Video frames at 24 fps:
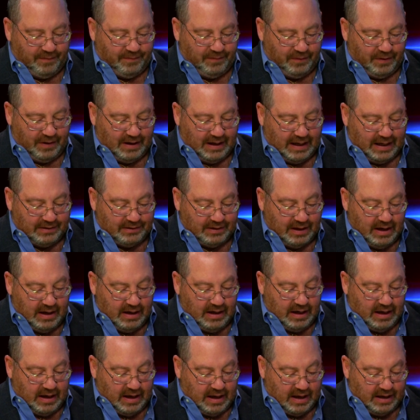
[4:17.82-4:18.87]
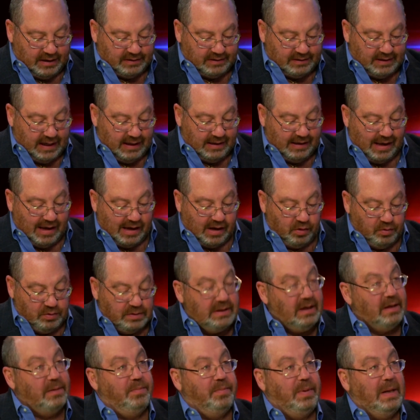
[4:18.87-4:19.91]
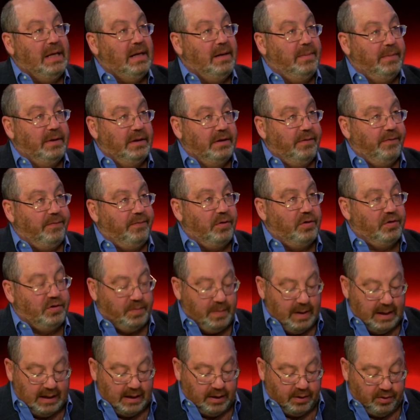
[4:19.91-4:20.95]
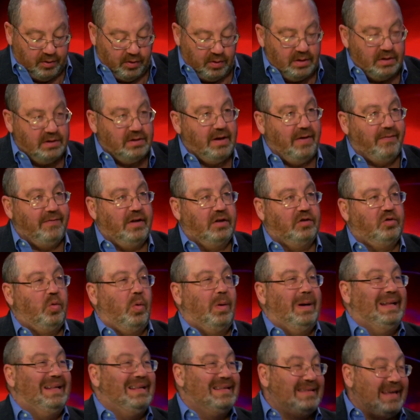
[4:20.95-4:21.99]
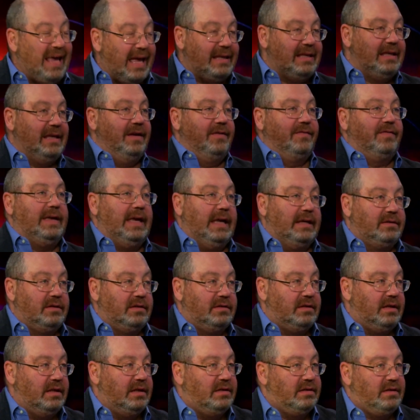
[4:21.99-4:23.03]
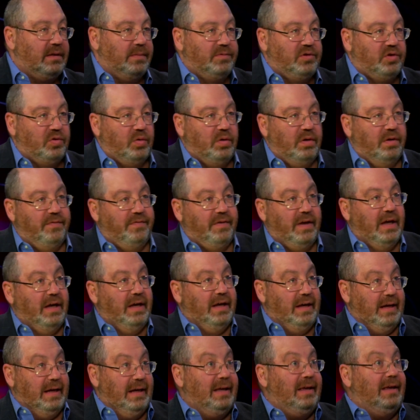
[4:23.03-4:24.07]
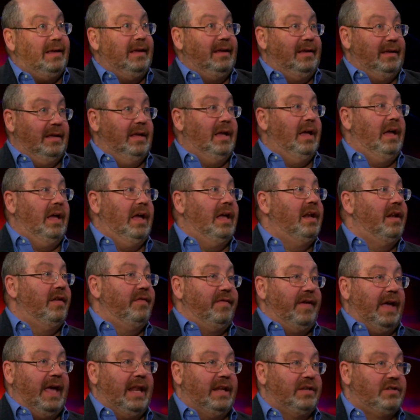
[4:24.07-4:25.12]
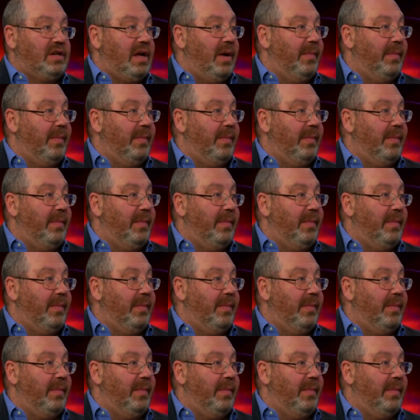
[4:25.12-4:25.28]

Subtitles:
for you guys. San Diego did beat them in the first meeting, 37-20. Does that give Kansas City some sort of advantage coming into the game,